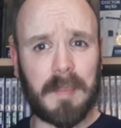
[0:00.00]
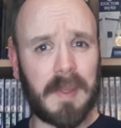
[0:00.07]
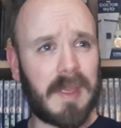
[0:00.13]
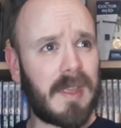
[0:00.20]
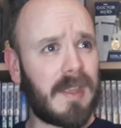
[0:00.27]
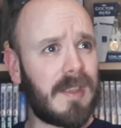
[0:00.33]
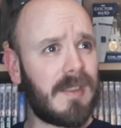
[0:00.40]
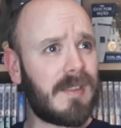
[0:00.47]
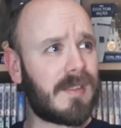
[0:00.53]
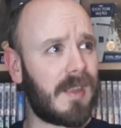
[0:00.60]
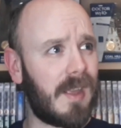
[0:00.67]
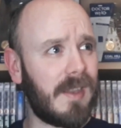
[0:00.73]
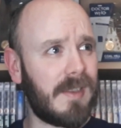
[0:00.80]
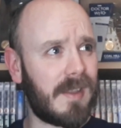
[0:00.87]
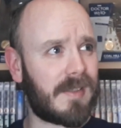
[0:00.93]
He's
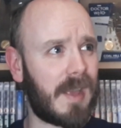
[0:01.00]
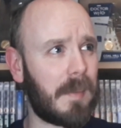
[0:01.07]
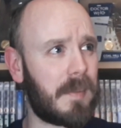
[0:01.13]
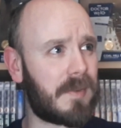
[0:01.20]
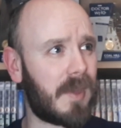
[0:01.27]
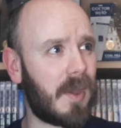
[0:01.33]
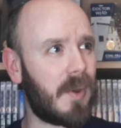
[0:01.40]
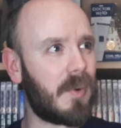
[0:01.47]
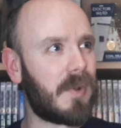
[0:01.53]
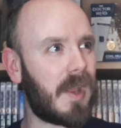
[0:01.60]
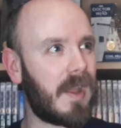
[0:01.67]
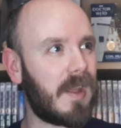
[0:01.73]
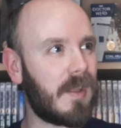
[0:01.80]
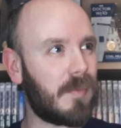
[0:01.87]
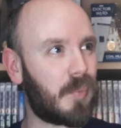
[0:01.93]
in this episode,
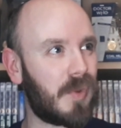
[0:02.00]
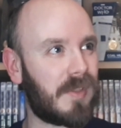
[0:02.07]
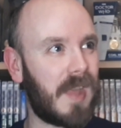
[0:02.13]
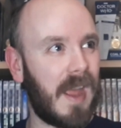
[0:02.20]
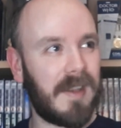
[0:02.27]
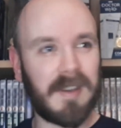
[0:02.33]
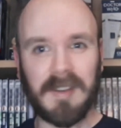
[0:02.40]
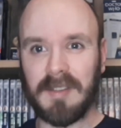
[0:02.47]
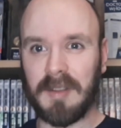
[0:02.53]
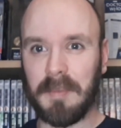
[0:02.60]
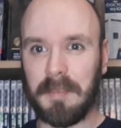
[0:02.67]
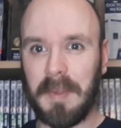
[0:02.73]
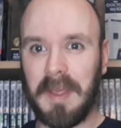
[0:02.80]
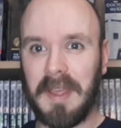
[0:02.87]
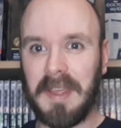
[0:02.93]
he's pretending to
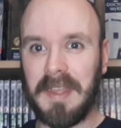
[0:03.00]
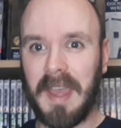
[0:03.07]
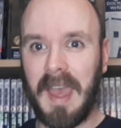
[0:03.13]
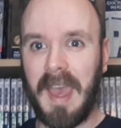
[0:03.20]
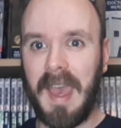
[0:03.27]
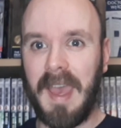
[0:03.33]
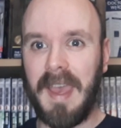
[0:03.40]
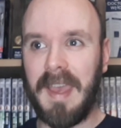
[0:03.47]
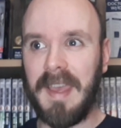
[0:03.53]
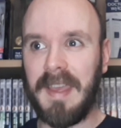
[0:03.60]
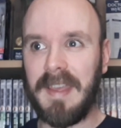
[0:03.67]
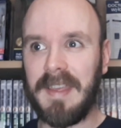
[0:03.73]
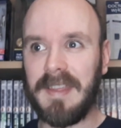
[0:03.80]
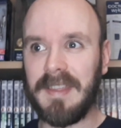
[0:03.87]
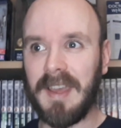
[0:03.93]
be
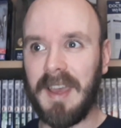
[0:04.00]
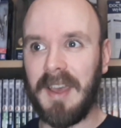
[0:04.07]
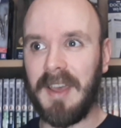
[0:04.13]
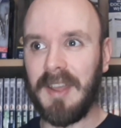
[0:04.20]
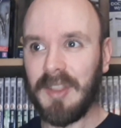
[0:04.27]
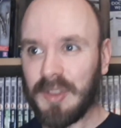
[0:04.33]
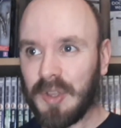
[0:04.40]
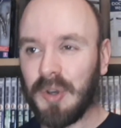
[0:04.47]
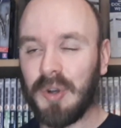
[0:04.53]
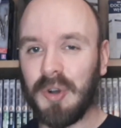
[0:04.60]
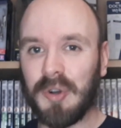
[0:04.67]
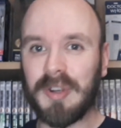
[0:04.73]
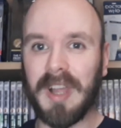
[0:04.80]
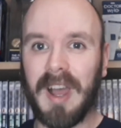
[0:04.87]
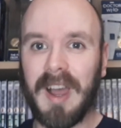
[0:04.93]
a
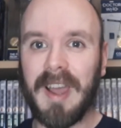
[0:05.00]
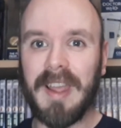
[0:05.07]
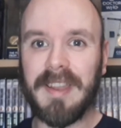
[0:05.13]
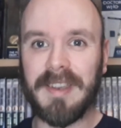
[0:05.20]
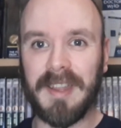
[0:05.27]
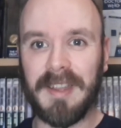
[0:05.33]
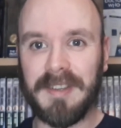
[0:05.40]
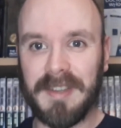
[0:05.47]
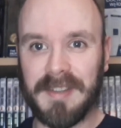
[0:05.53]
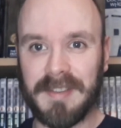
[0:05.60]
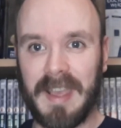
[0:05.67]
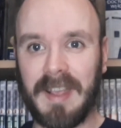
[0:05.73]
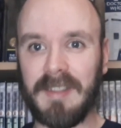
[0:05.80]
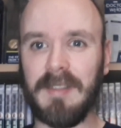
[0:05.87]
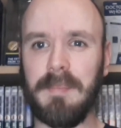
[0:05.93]
tour guide in this
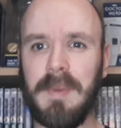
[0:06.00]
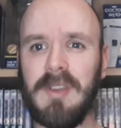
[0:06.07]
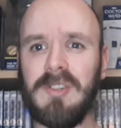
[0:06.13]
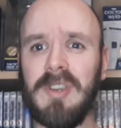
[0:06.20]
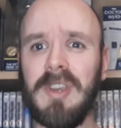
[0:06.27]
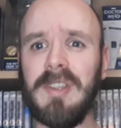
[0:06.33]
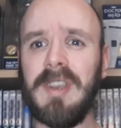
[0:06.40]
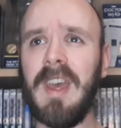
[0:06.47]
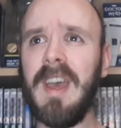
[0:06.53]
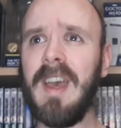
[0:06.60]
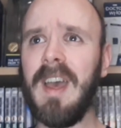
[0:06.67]
exhibition,